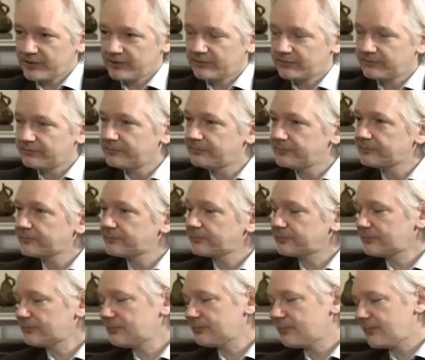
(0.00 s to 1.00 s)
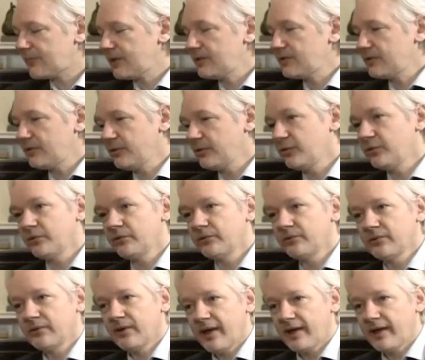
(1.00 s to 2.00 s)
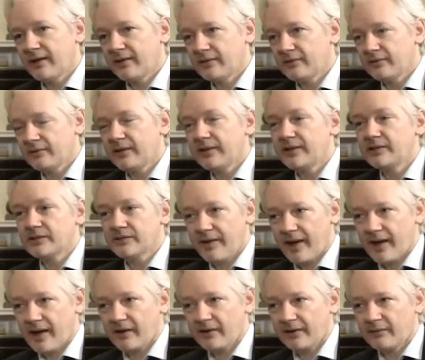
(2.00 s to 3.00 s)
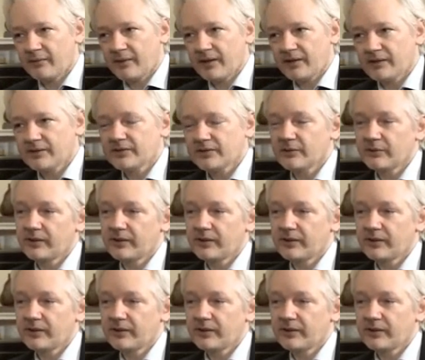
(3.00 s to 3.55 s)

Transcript: question to the release of our emails.